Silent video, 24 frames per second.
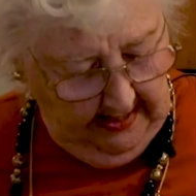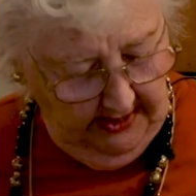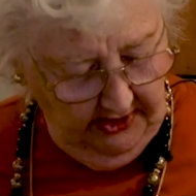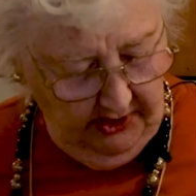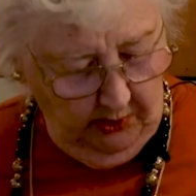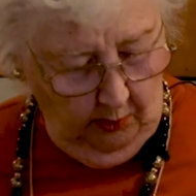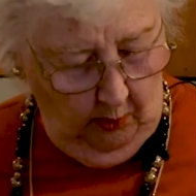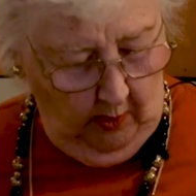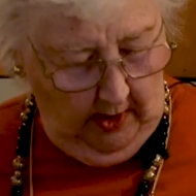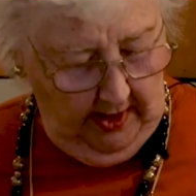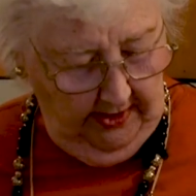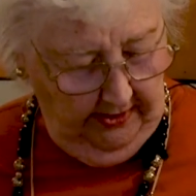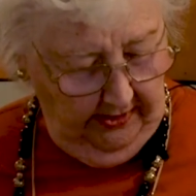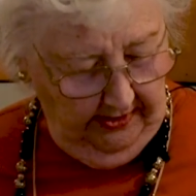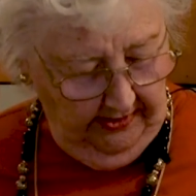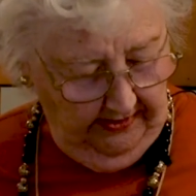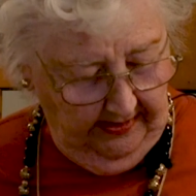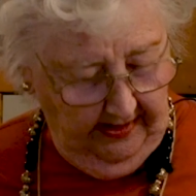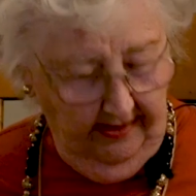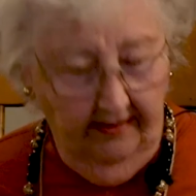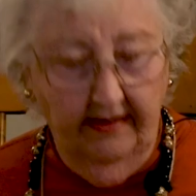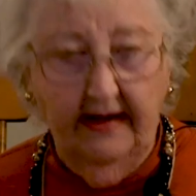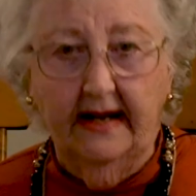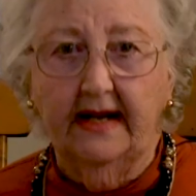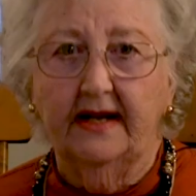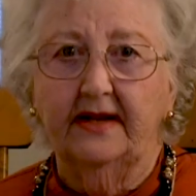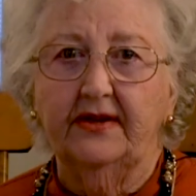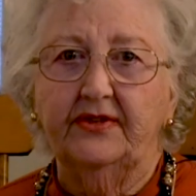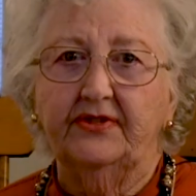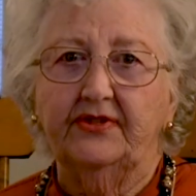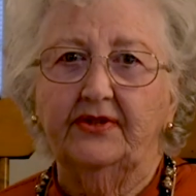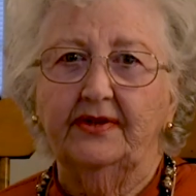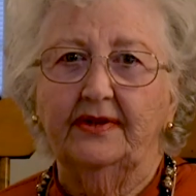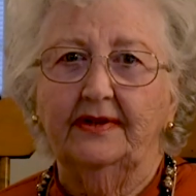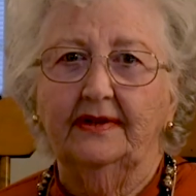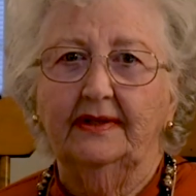est Wadard, there he
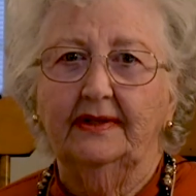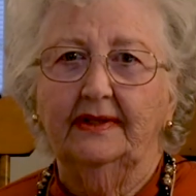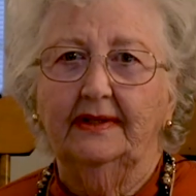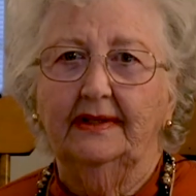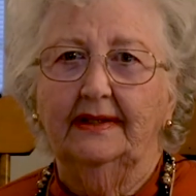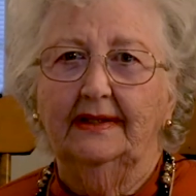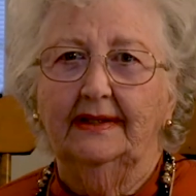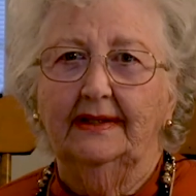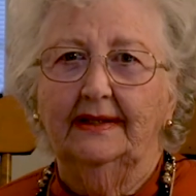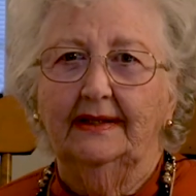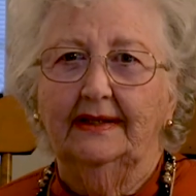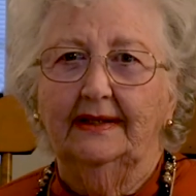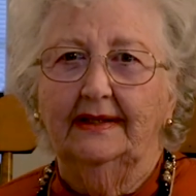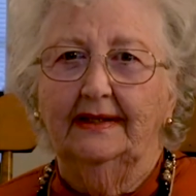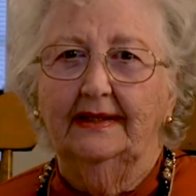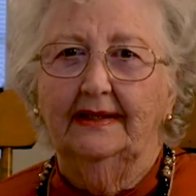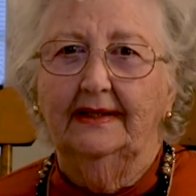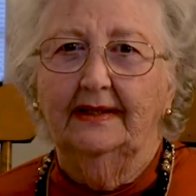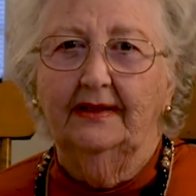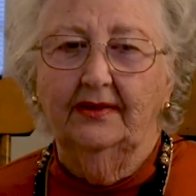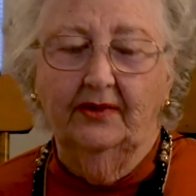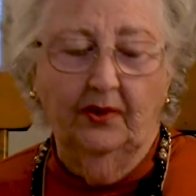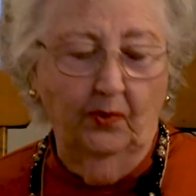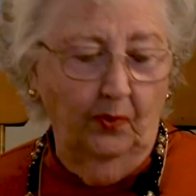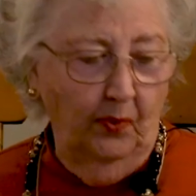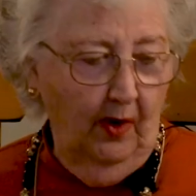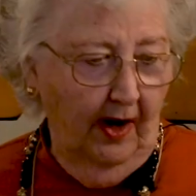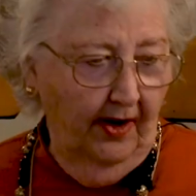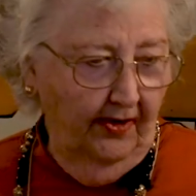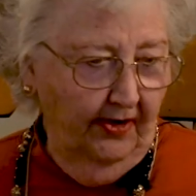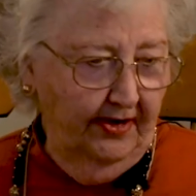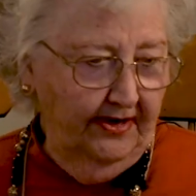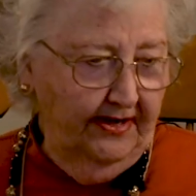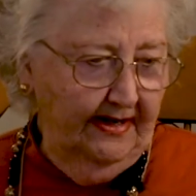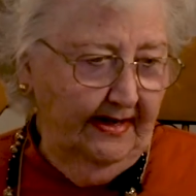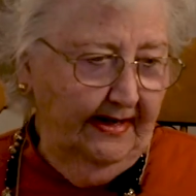is, the
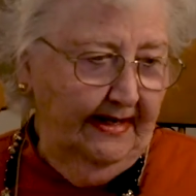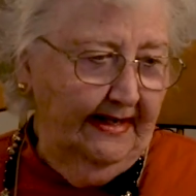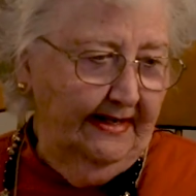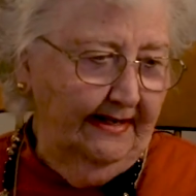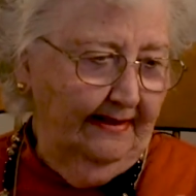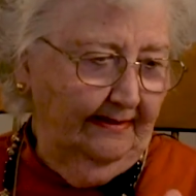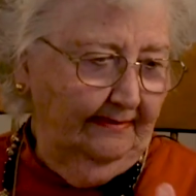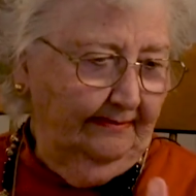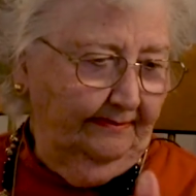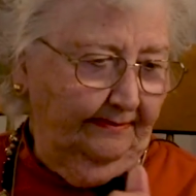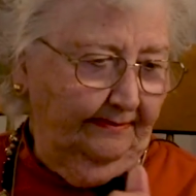Wadard Knight.